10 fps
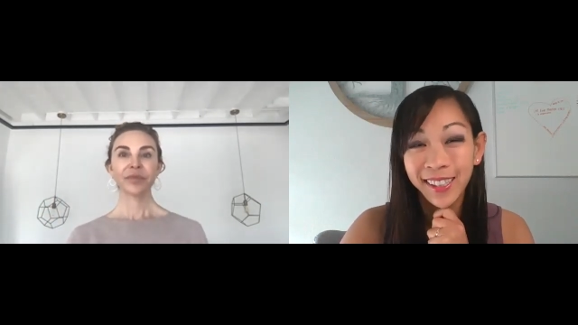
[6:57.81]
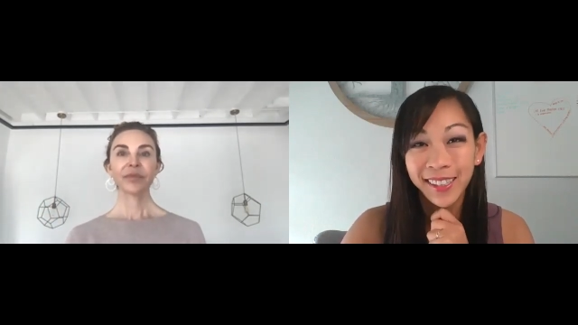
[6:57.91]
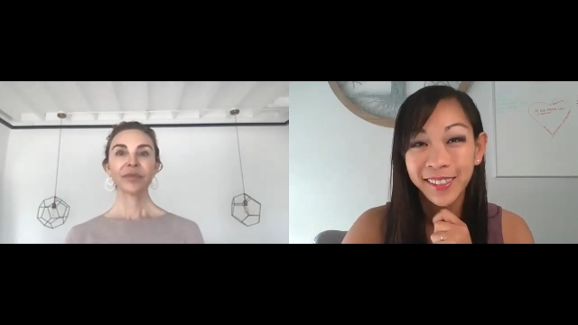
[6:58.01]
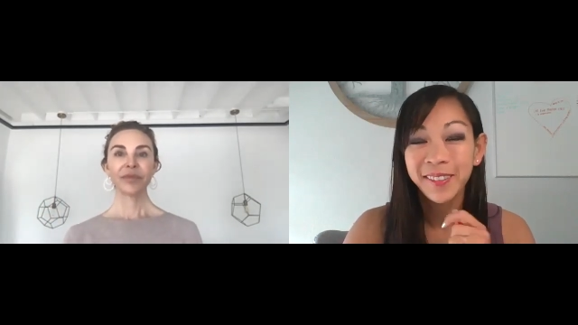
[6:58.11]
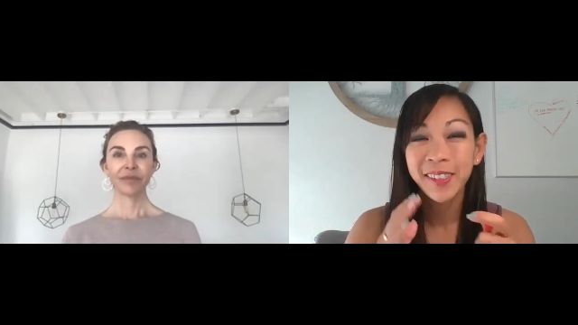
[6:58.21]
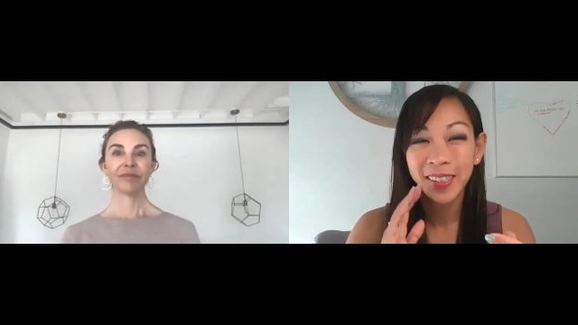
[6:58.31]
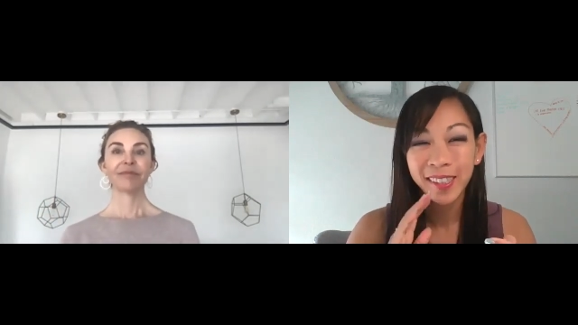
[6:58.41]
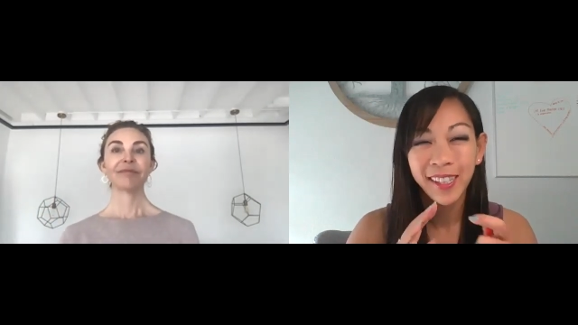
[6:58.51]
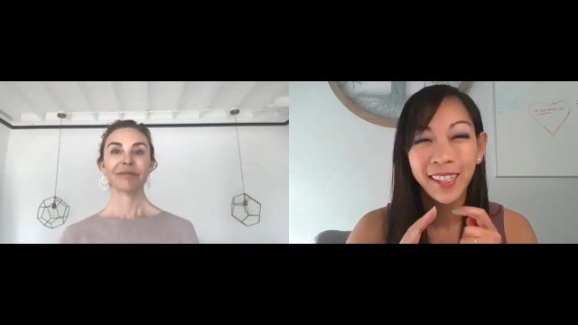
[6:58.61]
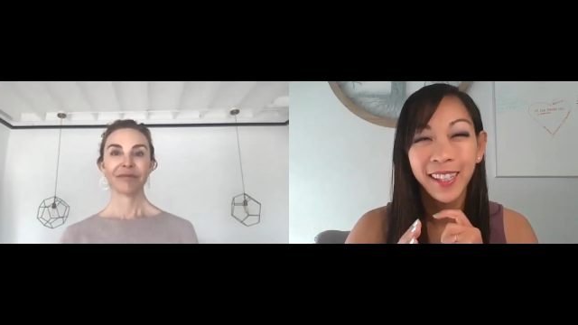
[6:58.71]
Speaker 1: and just
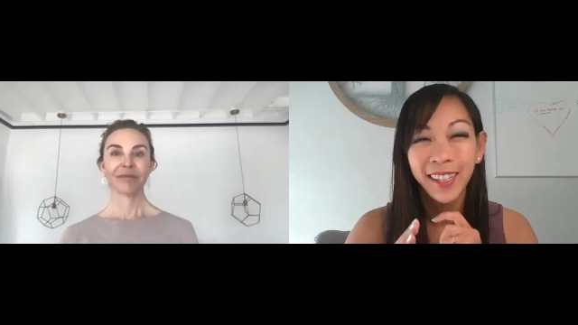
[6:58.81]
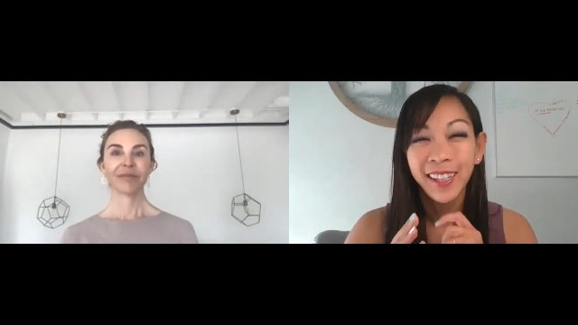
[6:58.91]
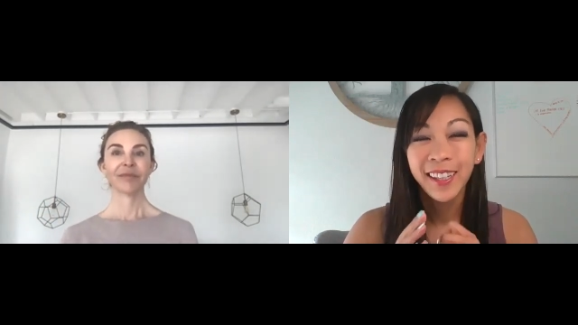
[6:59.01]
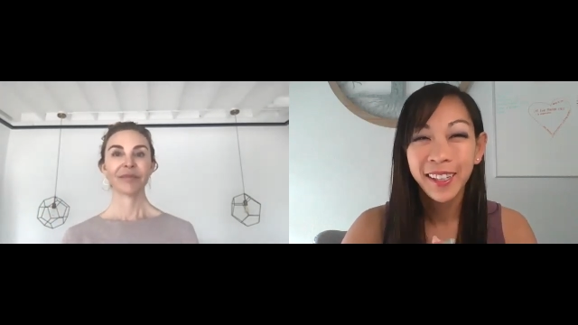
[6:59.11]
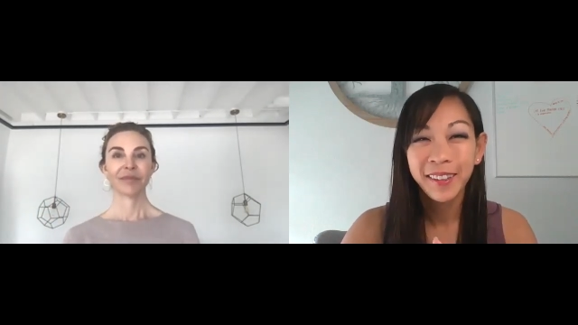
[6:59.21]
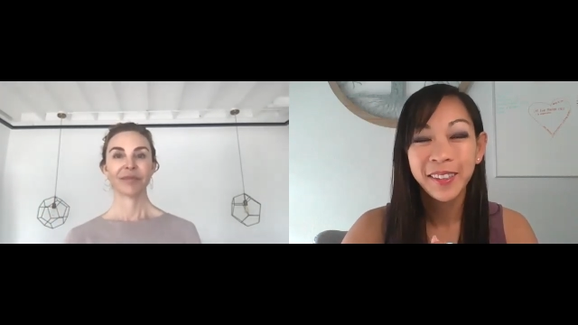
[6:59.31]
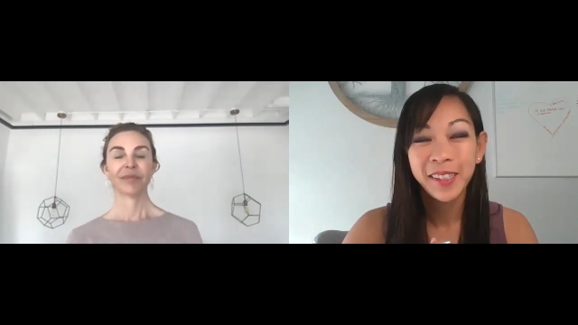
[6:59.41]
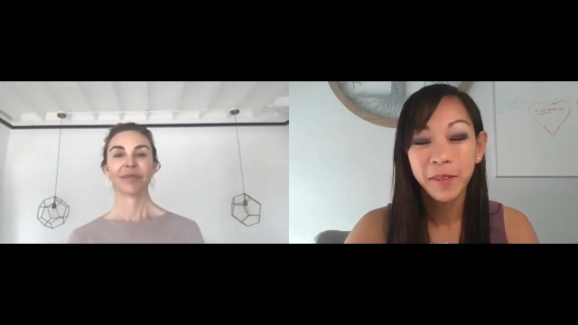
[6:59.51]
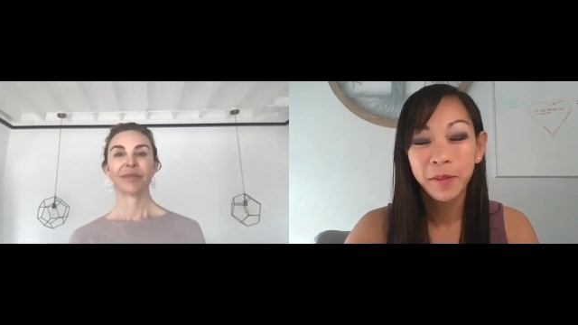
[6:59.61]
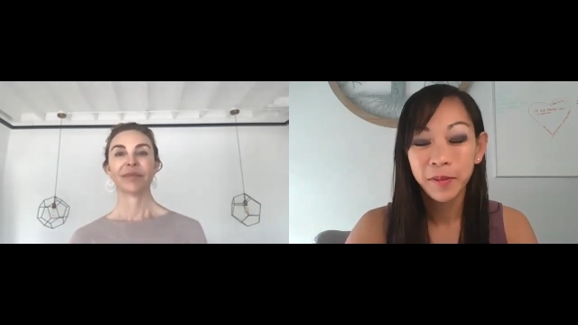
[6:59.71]
like you know, as
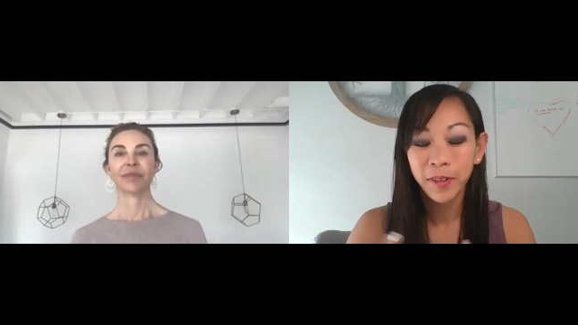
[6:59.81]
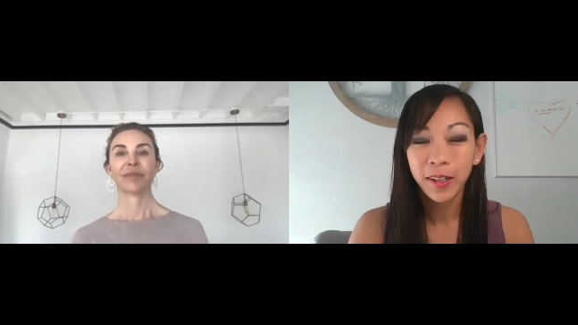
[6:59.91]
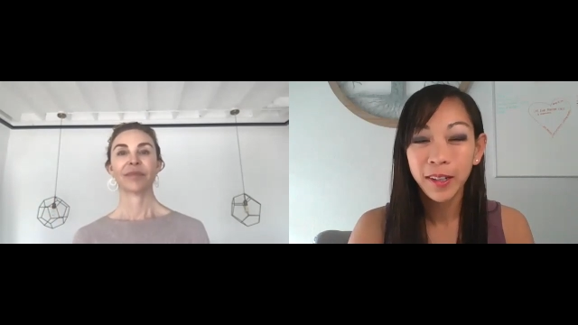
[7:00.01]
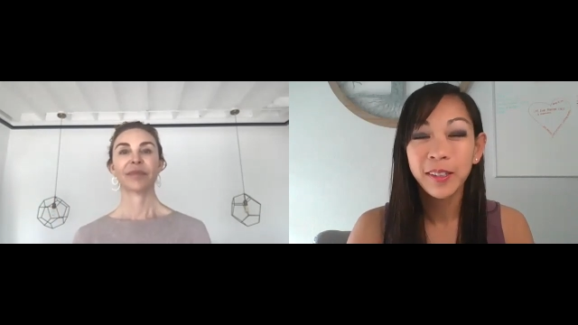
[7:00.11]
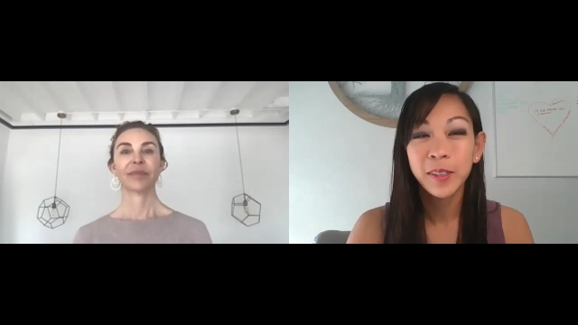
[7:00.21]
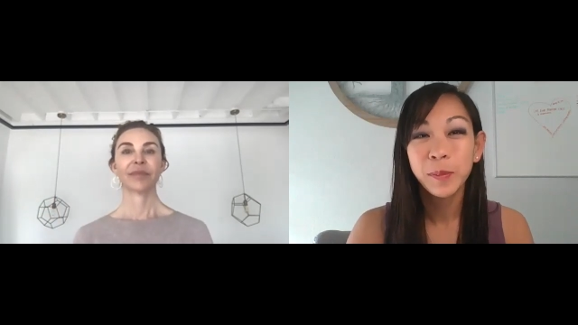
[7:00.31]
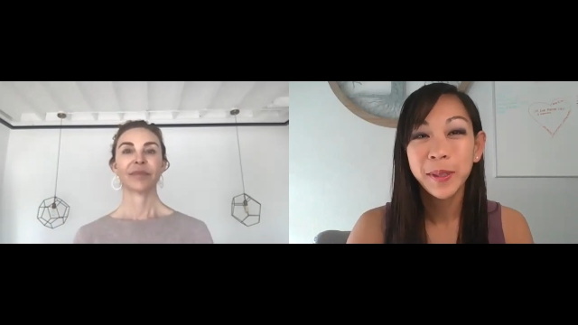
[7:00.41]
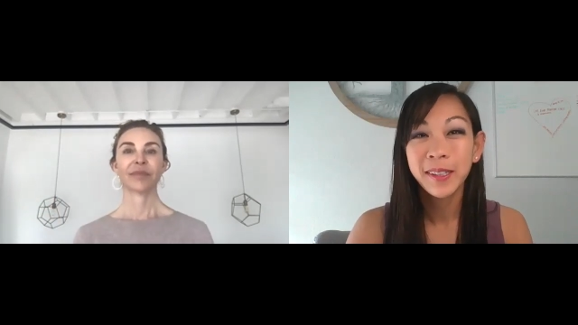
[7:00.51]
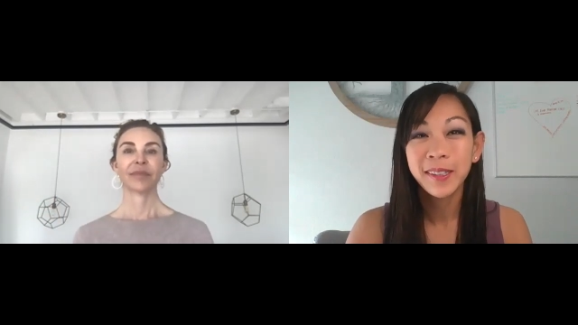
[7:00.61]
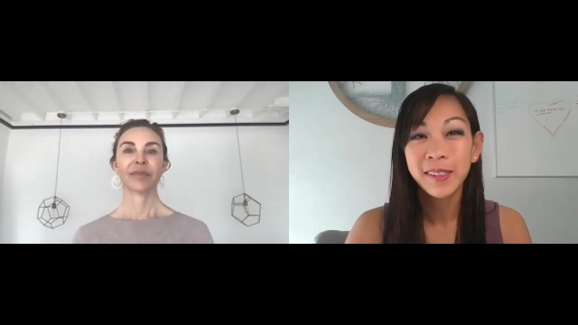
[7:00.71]
like one of our other
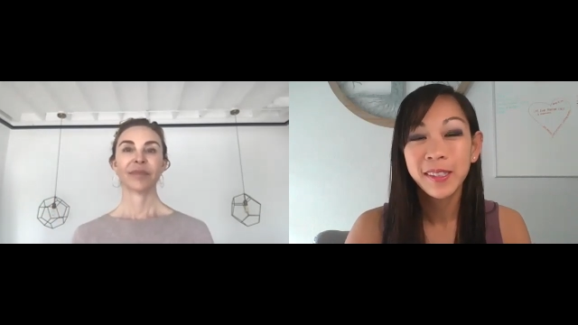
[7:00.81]
speakers,